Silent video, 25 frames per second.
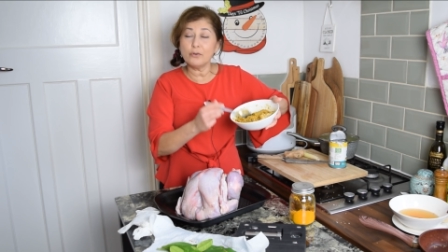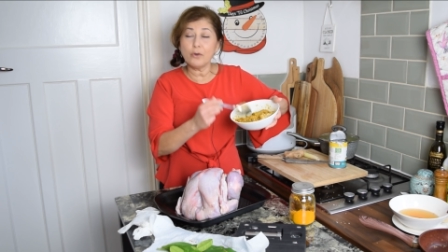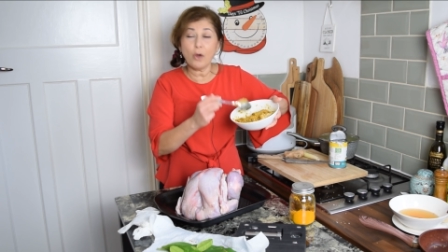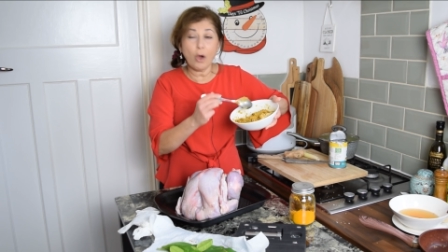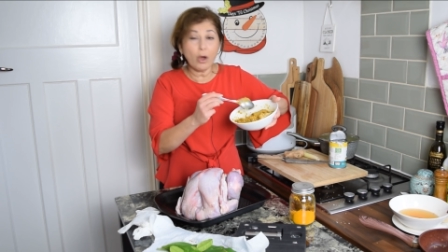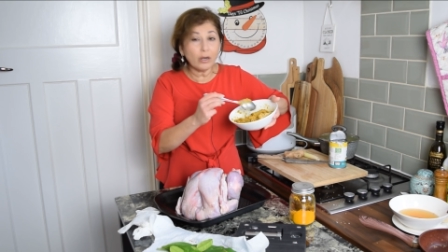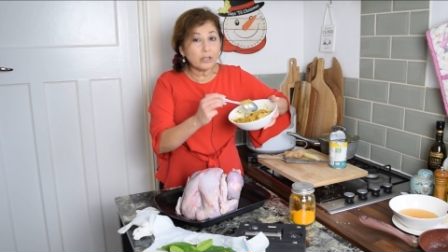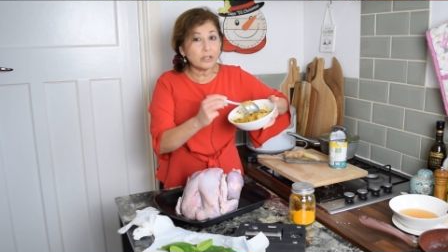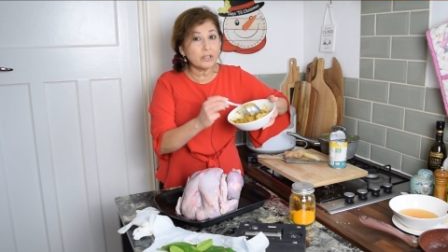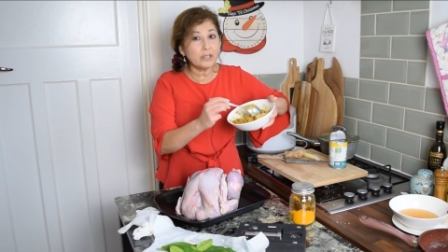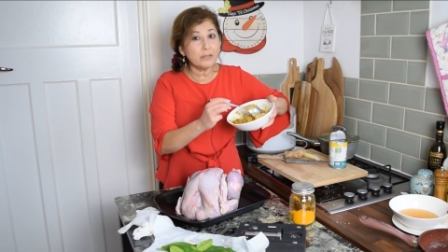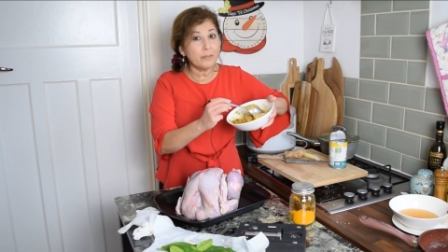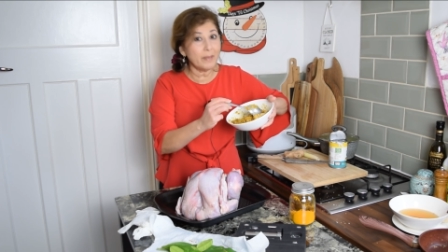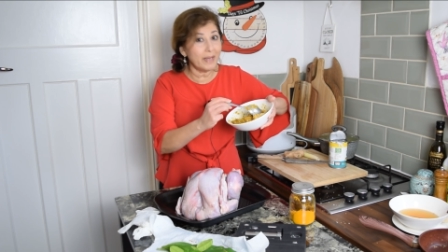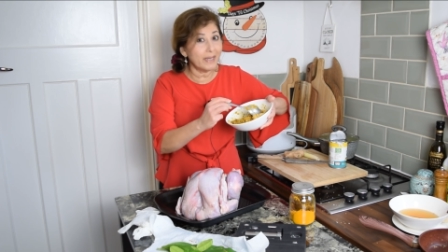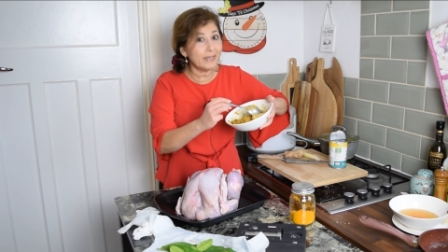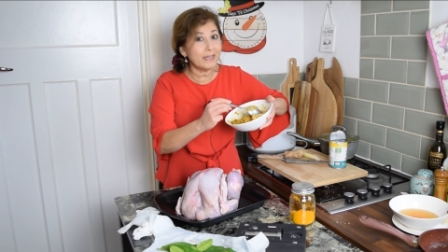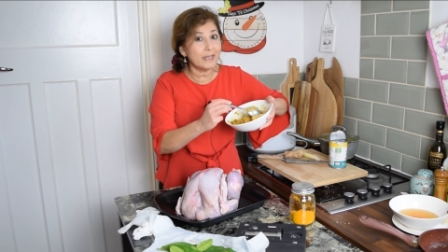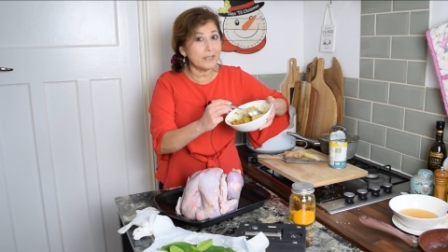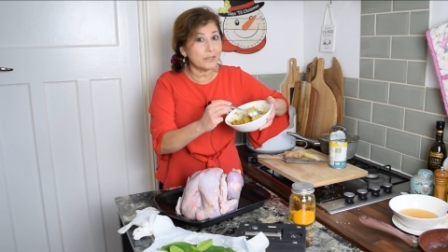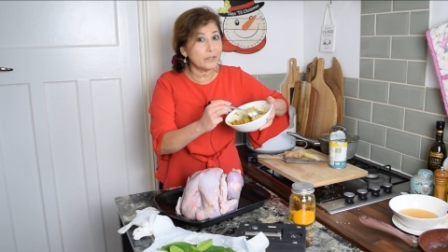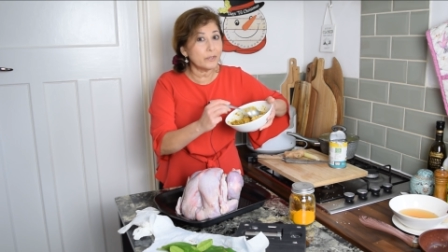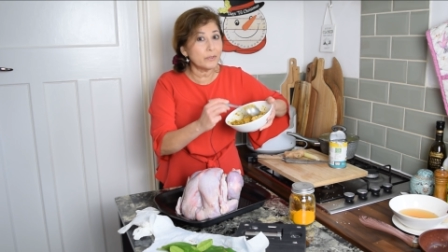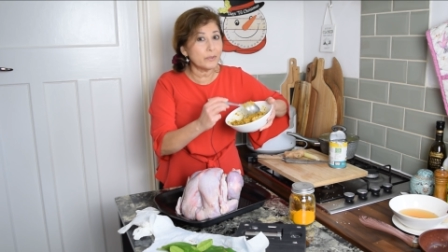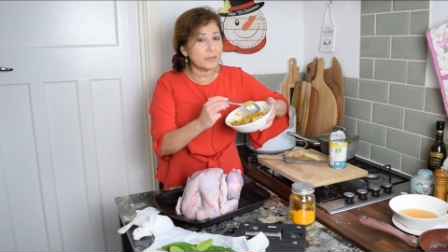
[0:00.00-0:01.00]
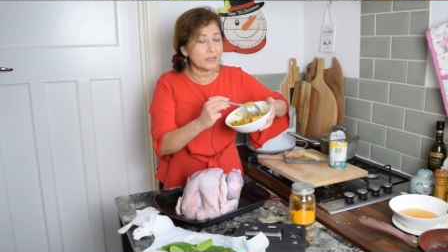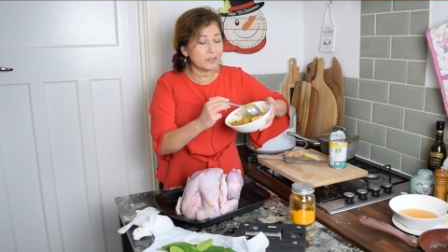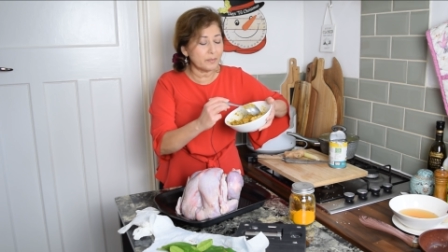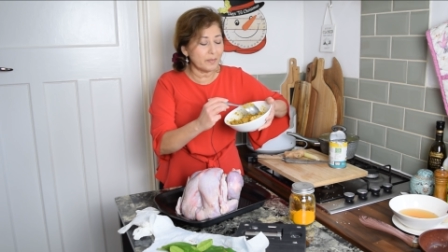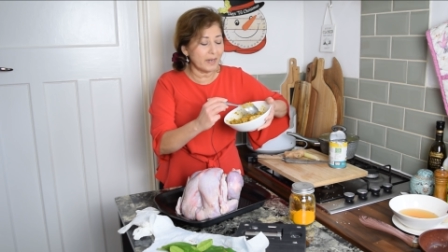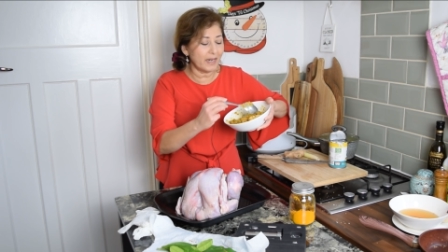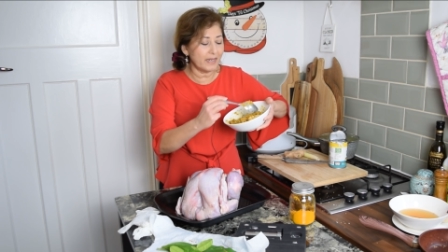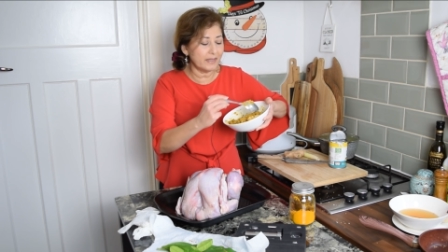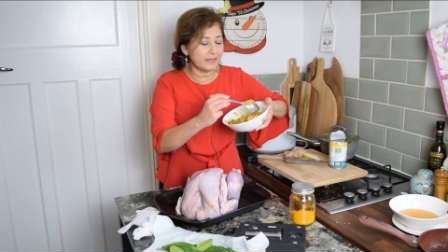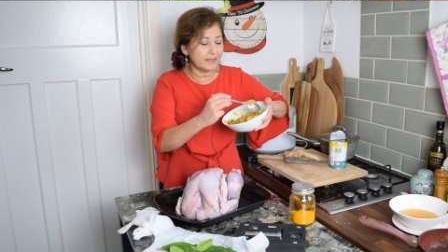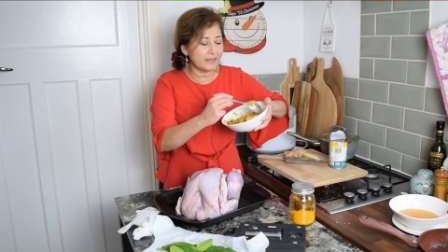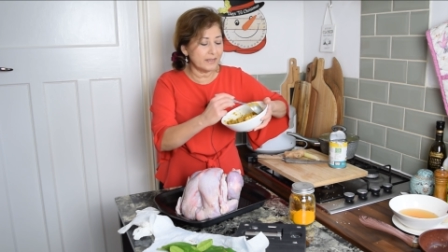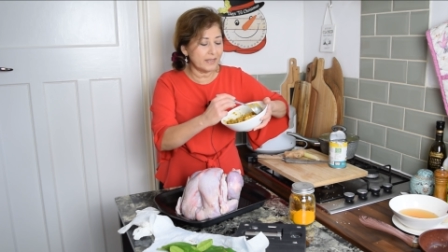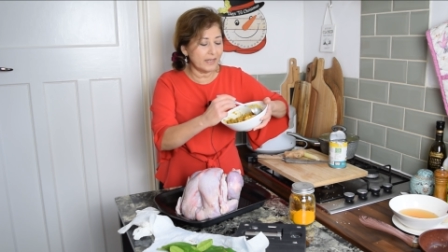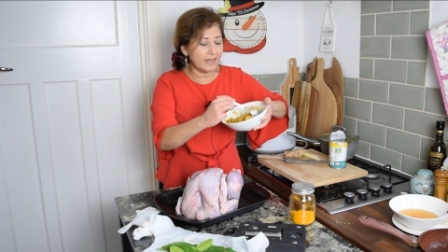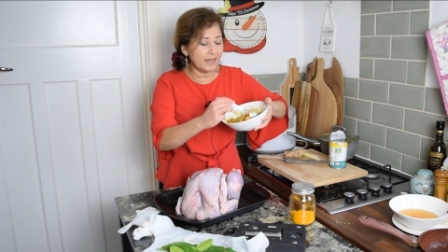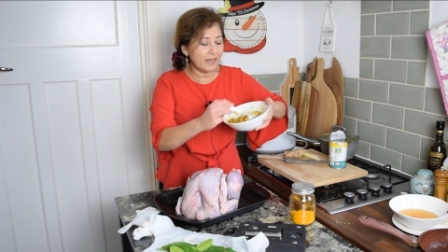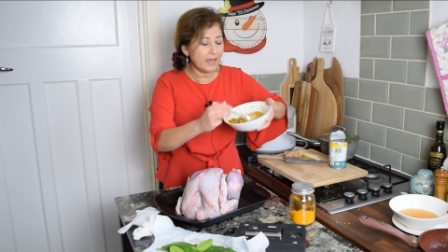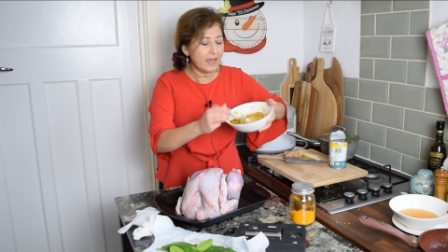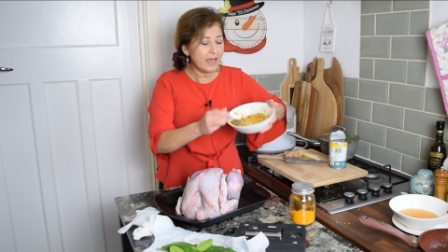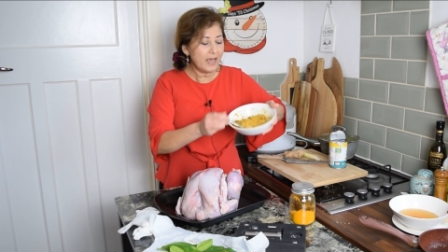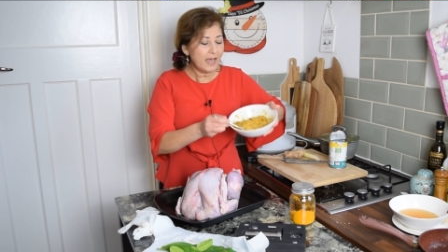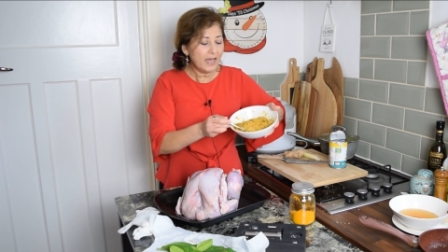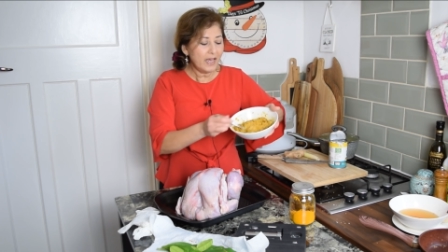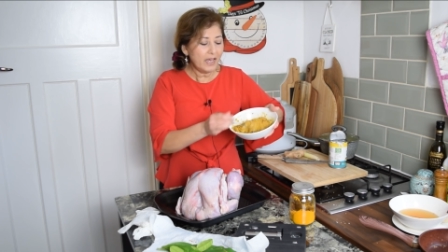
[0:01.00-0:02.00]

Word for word: not to make it too spicy.